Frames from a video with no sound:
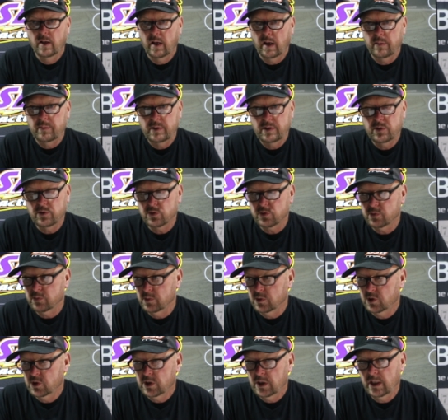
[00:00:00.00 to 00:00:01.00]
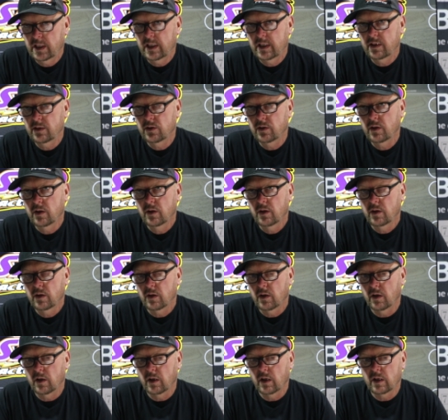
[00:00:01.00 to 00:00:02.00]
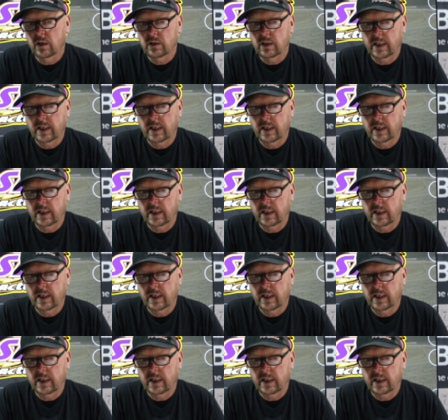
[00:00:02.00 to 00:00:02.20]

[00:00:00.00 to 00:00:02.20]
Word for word: I mean, there's machine, uh,